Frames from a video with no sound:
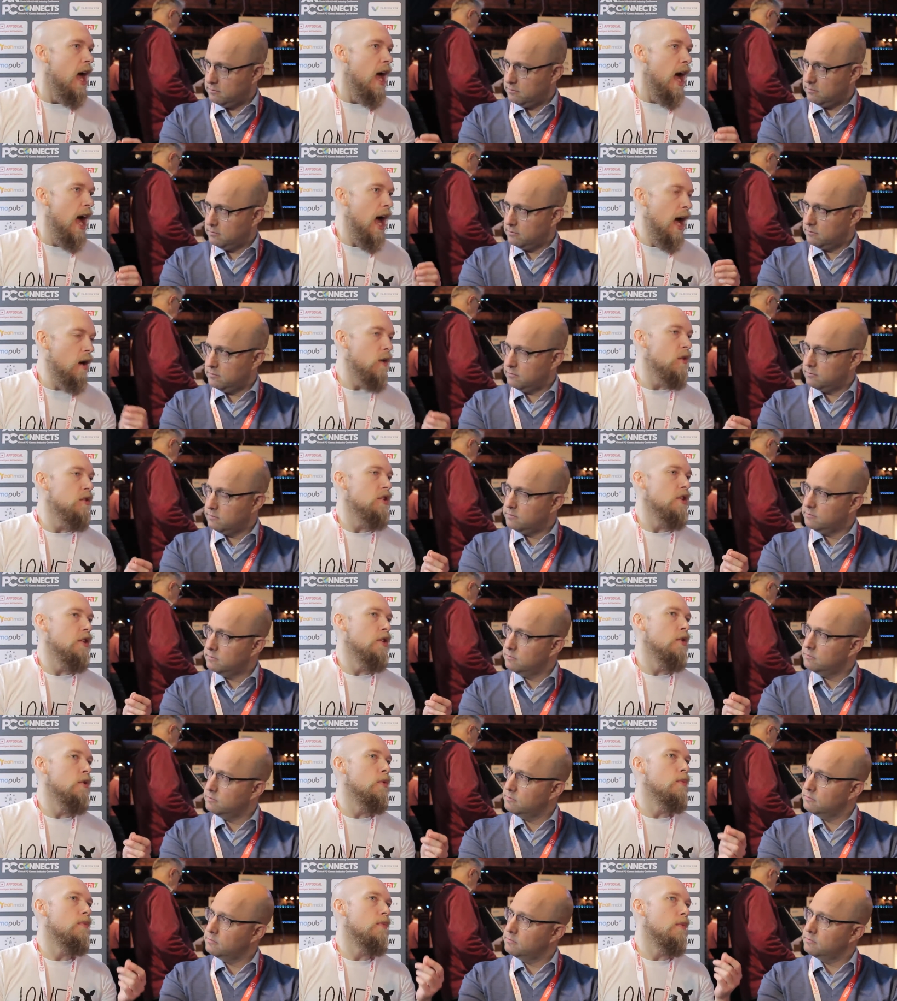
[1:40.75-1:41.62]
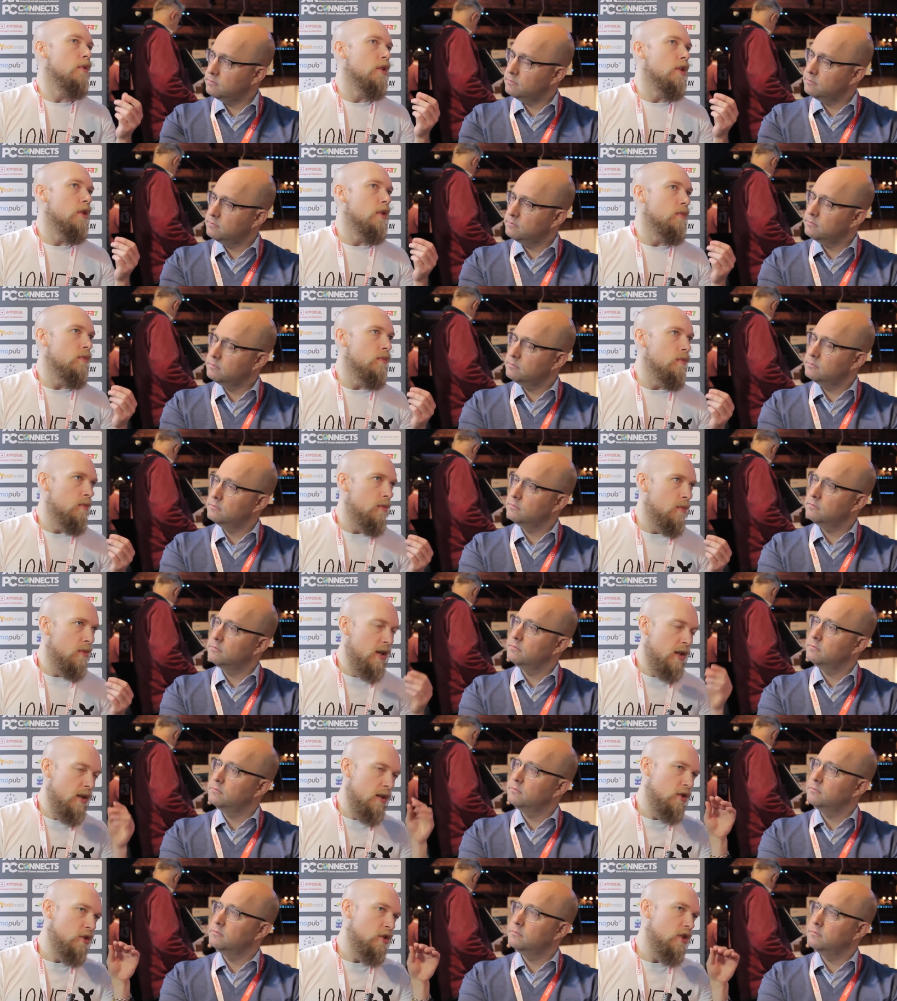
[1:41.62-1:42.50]
Speaker 1: How do you
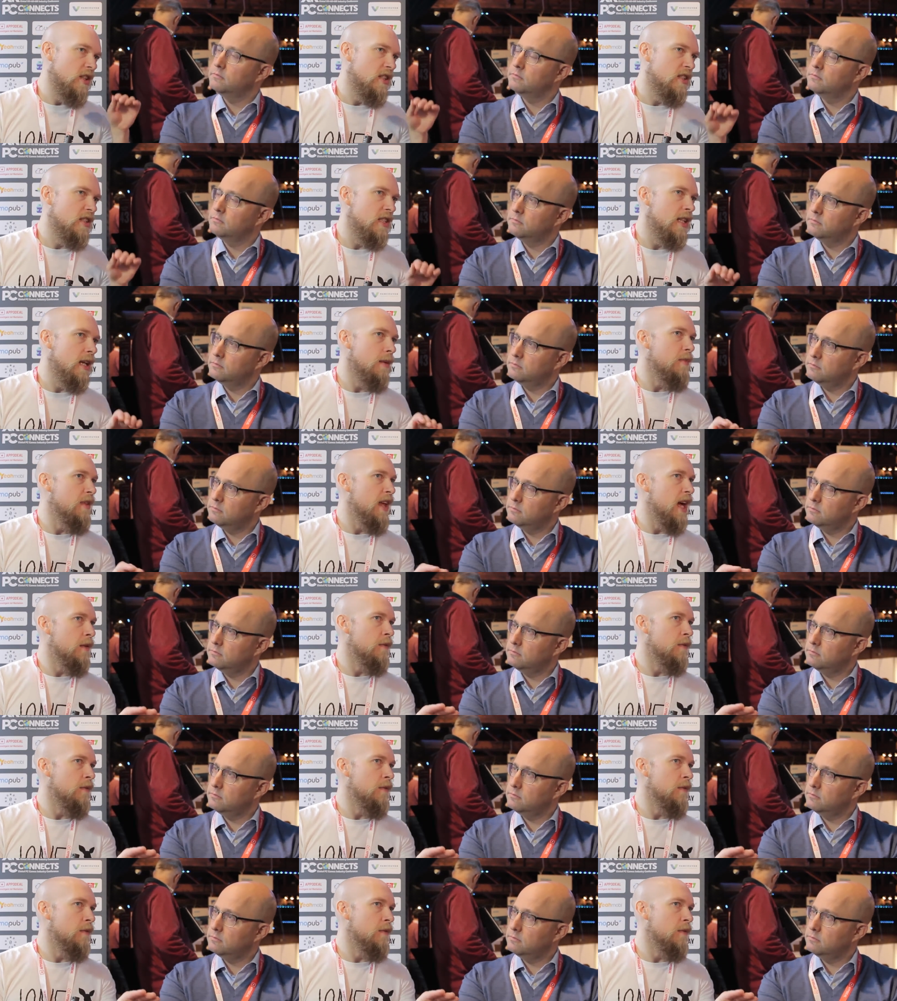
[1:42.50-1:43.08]
sort of slip the